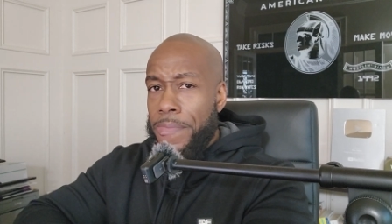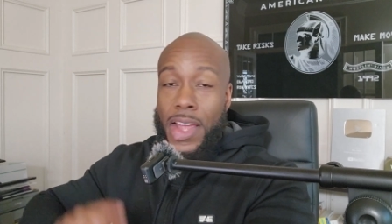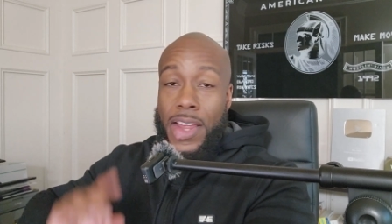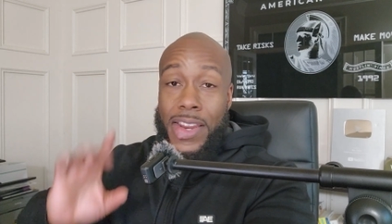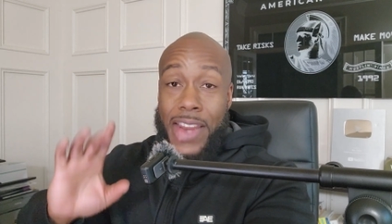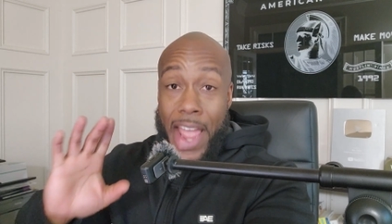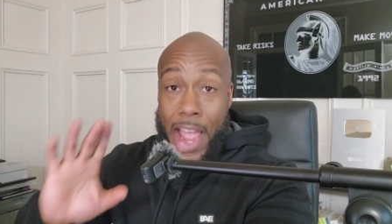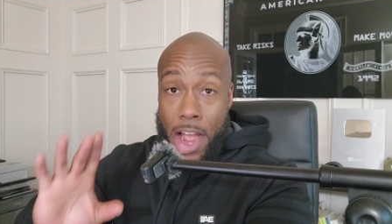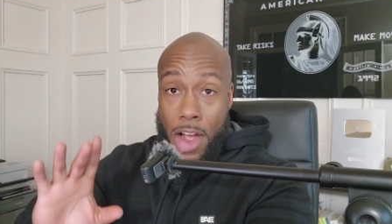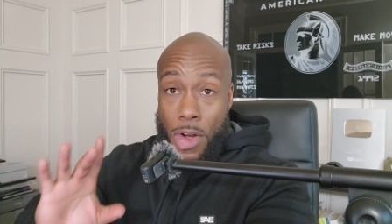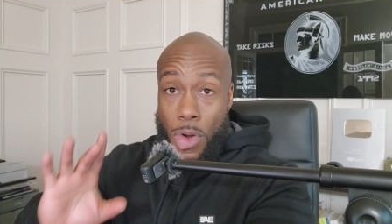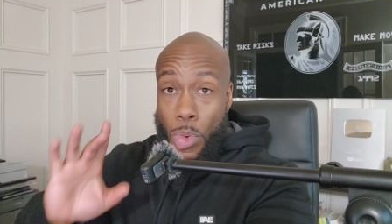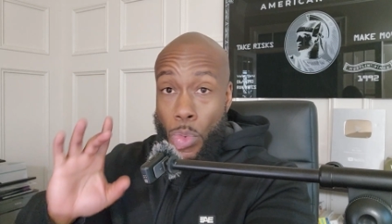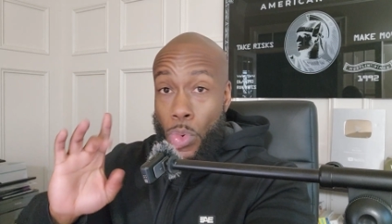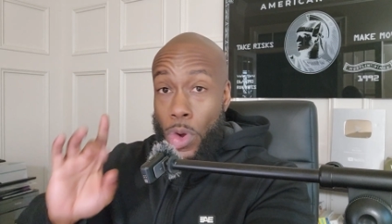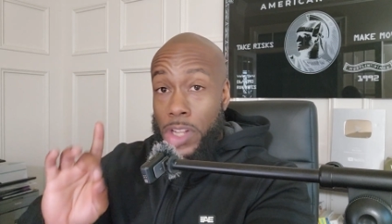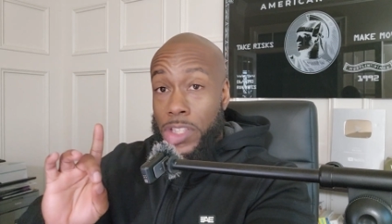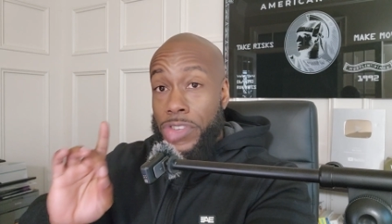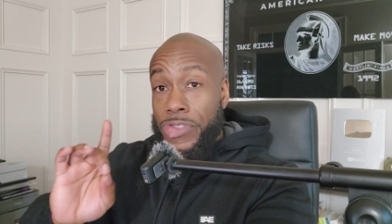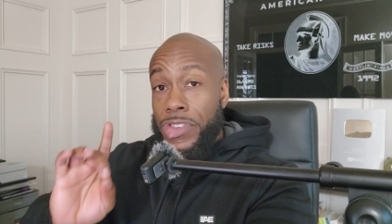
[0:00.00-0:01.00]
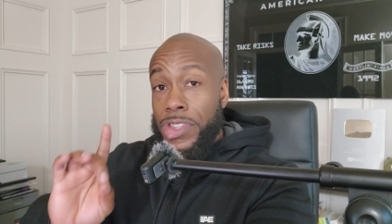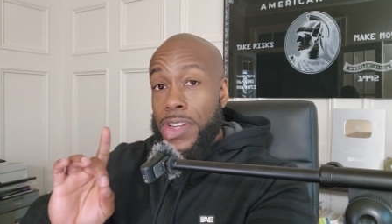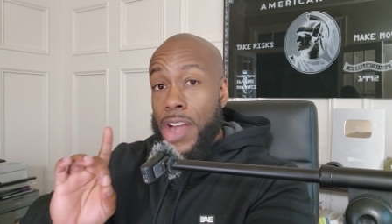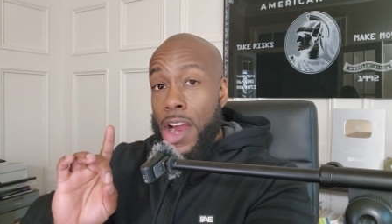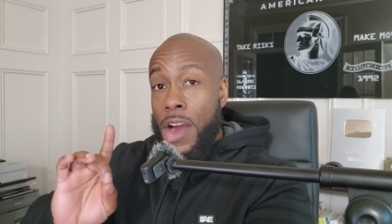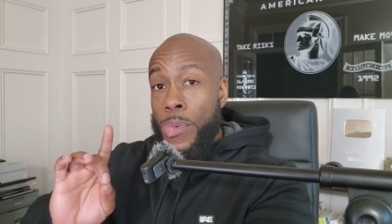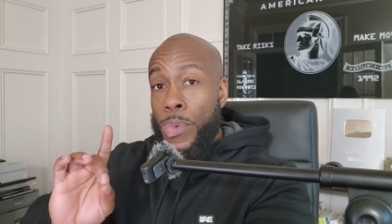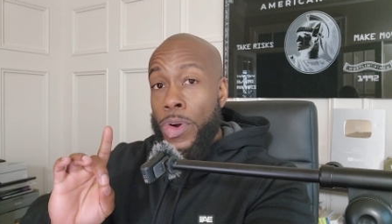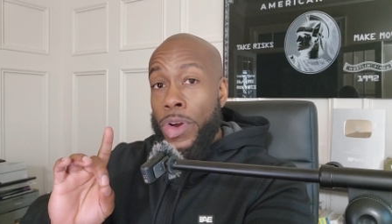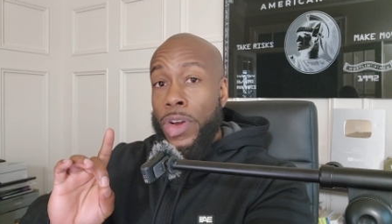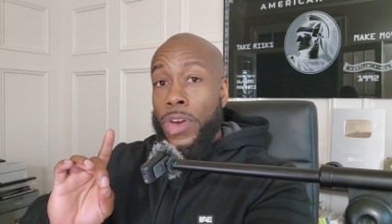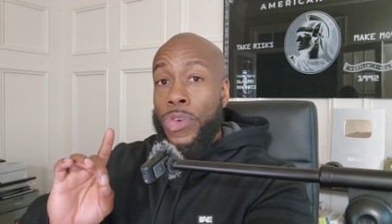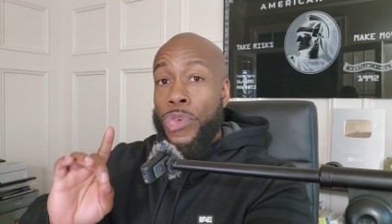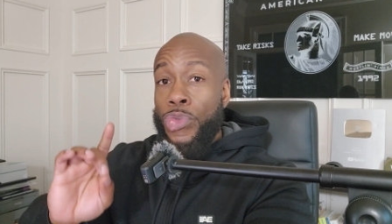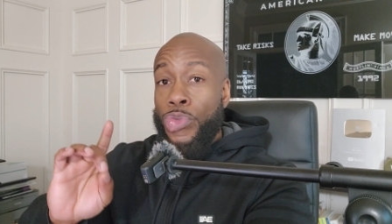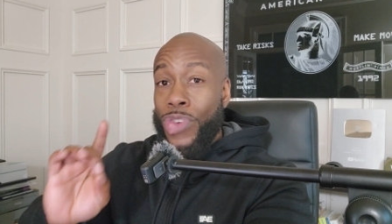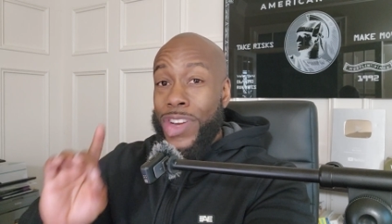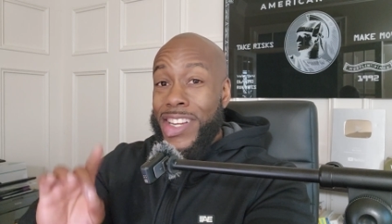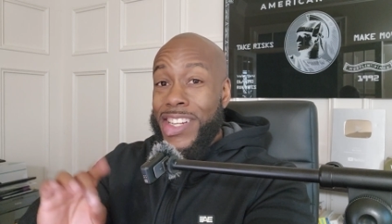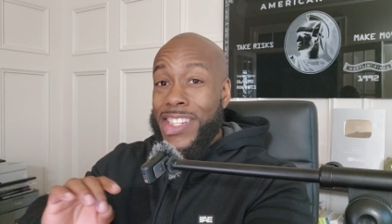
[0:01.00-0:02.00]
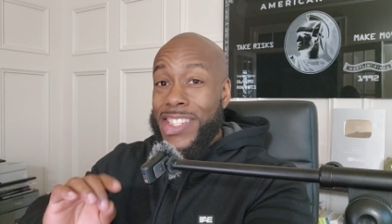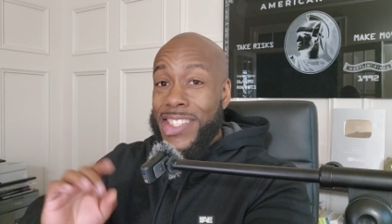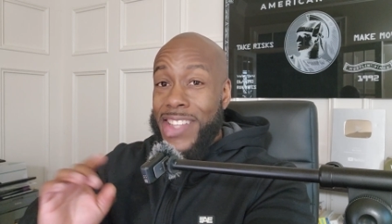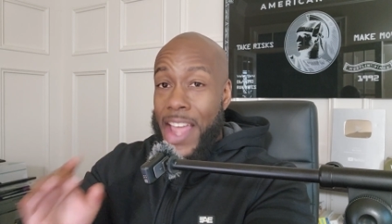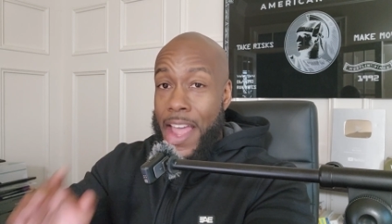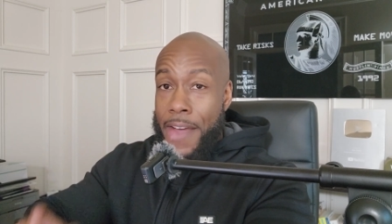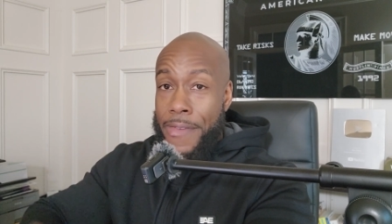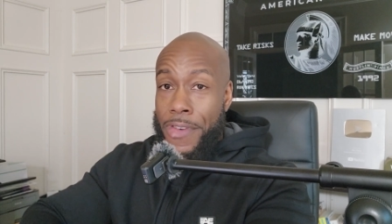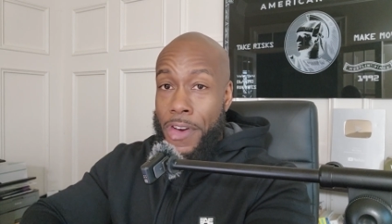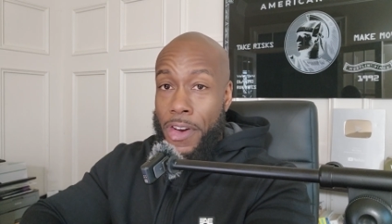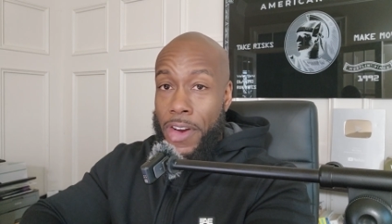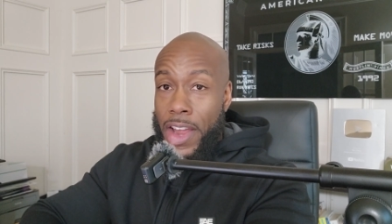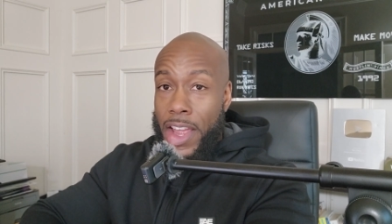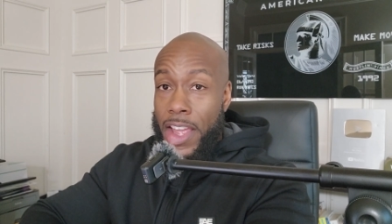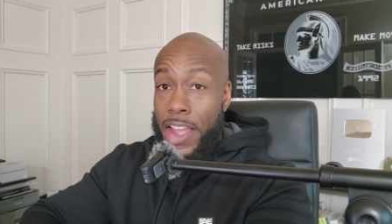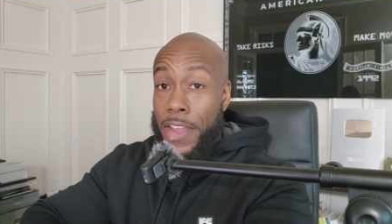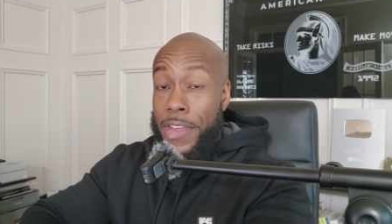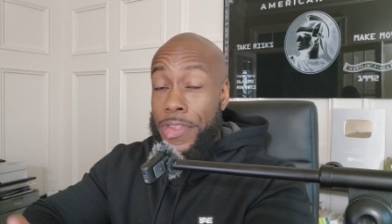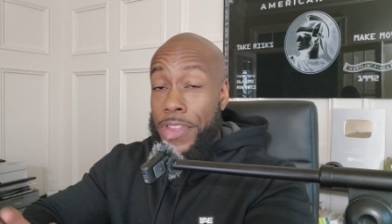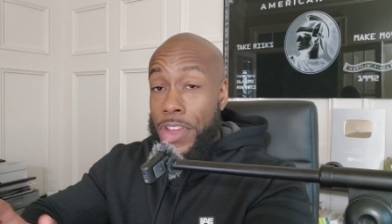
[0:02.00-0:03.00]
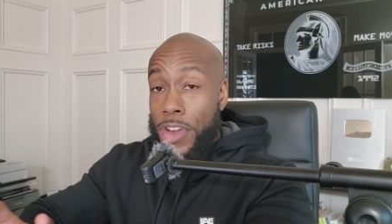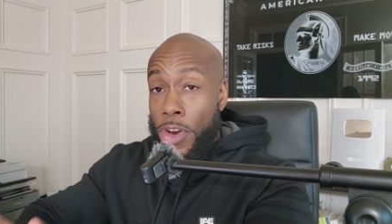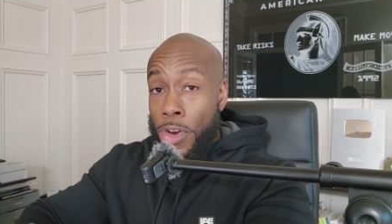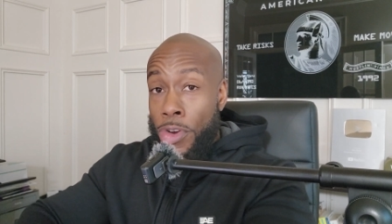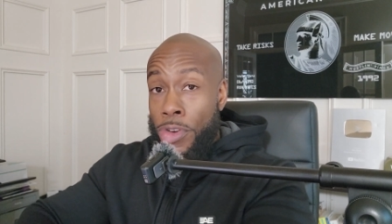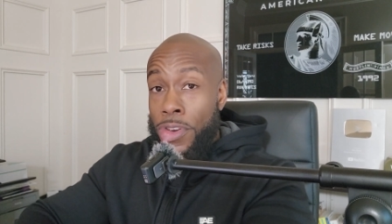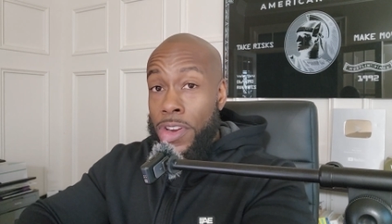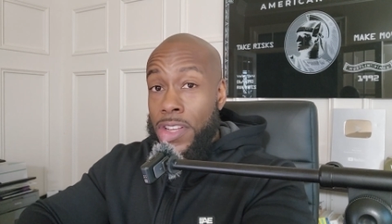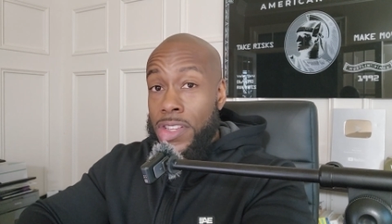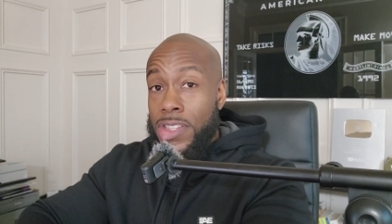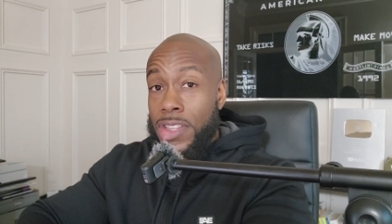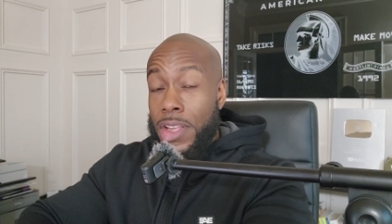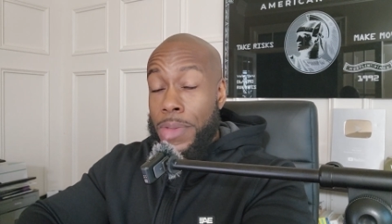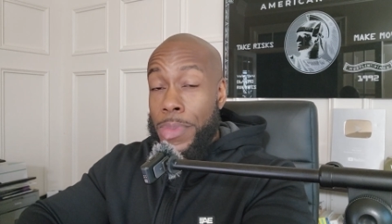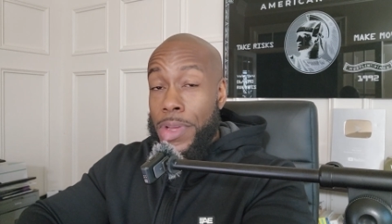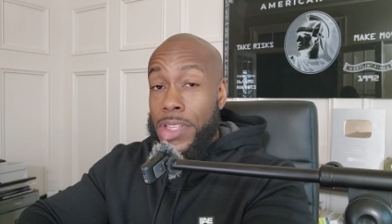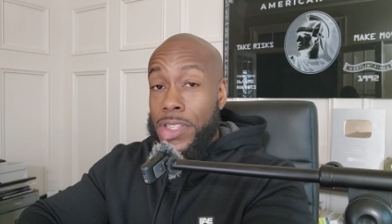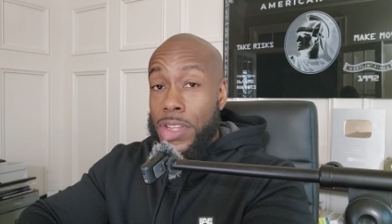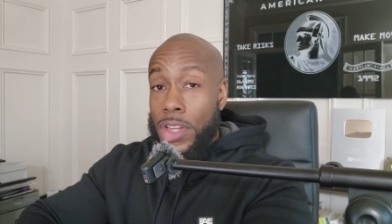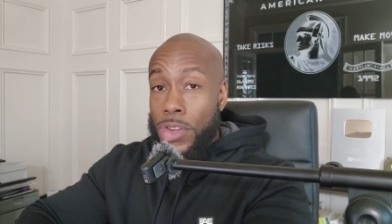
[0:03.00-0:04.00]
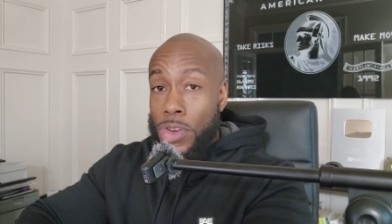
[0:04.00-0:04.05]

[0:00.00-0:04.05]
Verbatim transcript: Now, once a retired worker reaches FRA, the earnings limits